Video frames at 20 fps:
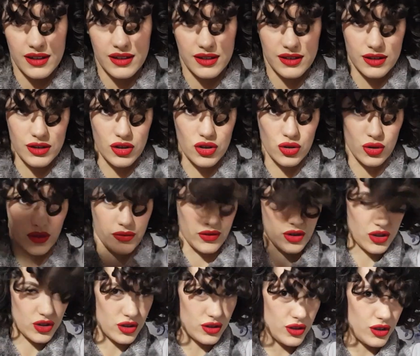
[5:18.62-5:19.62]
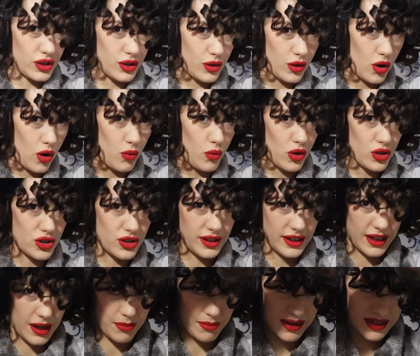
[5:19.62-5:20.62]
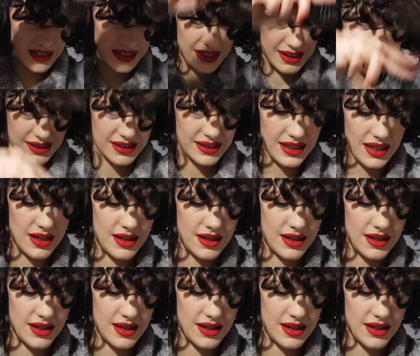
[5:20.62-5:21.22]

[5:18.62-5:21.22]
the shorter version you can go and watch and then come back to this.